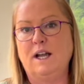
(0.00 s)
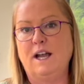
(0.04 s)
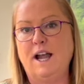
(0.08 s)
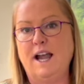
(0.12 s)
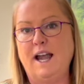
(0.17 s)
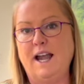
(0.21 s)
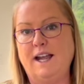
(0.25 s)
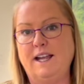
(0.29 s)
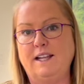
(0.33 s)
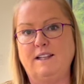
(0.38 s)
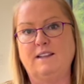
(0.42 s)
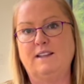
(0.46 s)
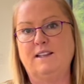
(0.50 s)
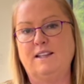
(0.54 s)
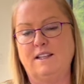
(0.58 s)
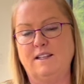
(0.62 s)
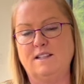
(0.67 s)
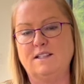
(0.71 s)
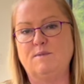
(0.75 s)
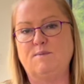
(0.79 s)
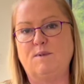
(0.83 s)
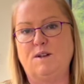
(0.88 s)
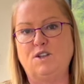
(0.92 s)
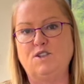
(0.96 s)
at the
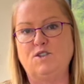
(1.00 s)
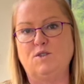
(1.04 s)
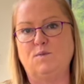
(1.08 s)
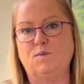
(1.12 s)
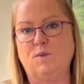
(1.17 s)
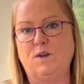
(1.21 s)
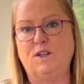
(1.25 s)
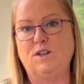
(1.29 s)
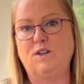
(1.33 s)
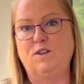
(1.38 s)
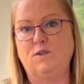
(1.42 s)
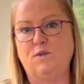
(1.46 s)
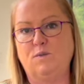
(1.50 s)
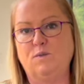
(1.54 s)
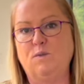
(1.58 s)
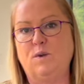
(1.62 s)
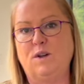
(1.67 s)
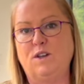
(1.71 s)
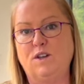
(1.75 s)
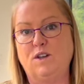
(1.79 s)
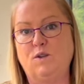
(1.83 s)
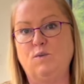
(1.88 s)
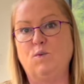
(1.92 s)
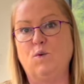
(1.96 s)
inspection when
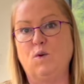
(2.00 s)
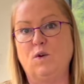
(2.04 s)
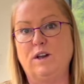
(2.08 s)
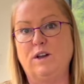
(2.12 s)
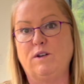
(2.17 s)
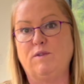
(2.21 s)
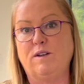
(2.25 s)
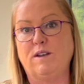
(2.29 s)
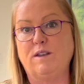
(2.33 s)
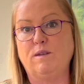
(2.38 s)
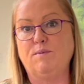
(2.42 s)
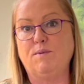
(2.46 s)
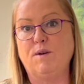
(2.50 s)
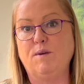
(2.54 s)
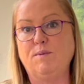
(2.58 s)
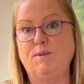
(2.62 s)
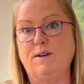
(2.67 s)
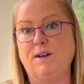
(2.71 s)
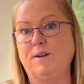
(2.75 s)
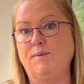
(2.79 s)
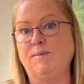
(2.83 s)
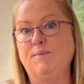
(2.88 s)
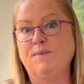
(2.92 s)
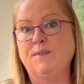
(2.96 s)
you're walking around the
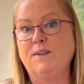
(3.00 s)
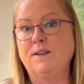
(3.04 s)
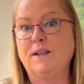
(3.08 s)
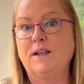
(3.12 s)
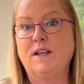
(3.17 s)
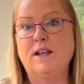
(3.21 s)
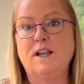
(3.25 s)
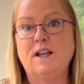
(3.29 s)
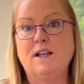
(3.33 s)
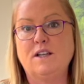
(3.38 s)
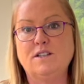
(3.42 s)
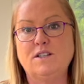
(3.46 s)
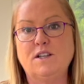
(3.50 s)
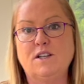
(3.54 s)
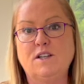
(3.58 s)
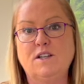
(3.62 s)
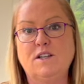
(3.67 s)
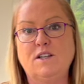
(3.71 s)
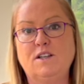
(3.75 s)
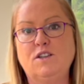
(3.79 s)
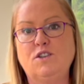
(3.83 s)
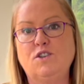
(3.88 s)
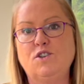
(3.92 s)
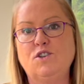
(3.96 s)
property. So
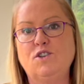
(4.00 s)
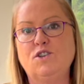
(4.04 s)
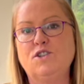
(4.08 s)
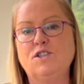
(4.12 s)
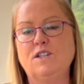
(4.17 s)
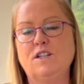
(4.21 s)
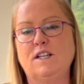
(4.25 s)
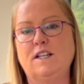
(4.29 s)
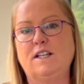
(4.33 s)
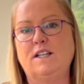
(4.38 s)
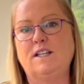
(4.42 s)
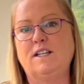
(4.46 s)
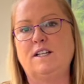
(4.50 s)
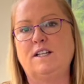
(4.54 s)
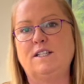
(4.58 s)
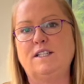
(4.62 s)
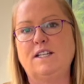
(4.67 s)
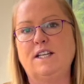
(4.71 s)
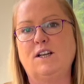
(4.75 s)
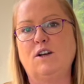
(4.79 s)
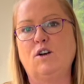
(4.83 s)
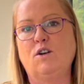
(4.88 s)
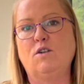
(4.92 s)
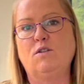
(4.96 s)
you can usually
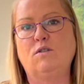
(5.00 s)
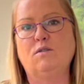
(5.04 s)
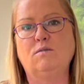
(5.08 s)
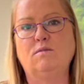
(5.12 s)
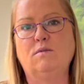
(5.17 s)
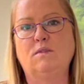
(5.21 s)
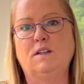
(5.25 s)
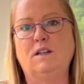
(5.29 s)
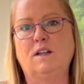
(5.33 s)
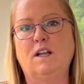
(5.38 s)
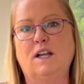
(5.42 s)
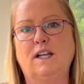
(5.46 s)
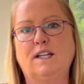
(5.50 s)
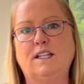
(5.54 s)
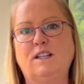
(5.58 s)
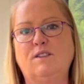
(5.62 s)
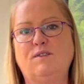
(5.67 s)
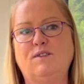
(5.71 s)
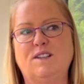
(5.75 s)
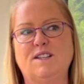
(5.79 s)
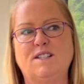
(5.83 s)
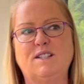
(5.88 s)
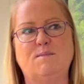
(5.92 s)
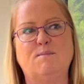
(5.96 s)
tell, like
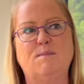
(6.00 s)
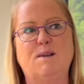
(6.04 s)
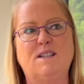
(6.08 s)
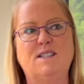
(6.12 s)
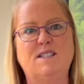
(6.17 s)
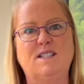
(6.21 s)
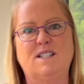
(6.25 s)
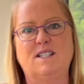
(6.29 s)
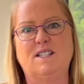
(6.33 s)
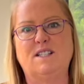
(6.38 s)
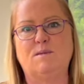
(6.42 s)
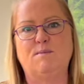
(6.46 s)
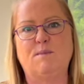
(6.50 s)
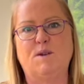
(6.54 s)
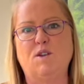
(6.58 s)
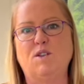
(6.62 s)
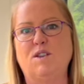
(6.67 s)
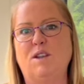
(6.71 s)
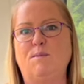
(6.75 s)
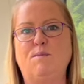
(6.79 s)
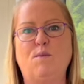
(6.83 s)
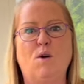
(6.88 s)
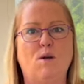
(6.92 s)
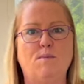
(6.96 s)
if there's a musty smell,
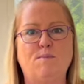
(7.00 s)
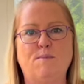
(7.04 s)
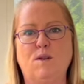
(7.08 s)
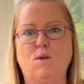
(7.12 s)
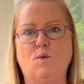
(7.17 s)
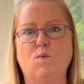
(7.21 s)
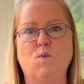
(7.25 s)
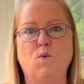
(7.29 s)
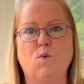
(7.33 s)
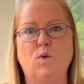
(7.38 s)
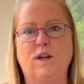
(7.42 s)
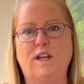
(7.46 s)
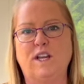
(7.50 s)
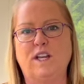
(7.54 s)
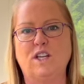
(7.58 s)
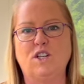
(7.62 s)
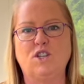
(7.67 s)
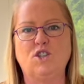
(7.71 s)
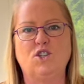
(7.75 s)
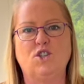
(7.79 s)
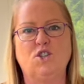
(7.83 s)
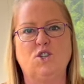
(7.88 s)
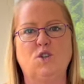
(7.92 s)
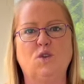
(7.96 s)
there might be a water
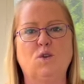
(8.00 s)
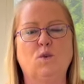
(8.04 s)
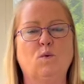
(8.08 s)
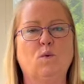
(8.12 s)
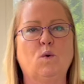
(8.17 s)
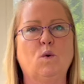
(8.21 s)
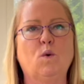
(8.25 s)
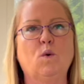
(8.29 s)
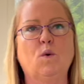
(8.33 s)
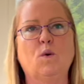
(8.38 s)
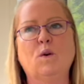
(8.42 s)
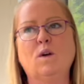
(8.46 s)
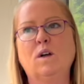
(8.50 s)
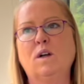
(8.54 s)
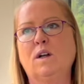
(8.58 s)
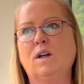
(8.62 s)
issue, or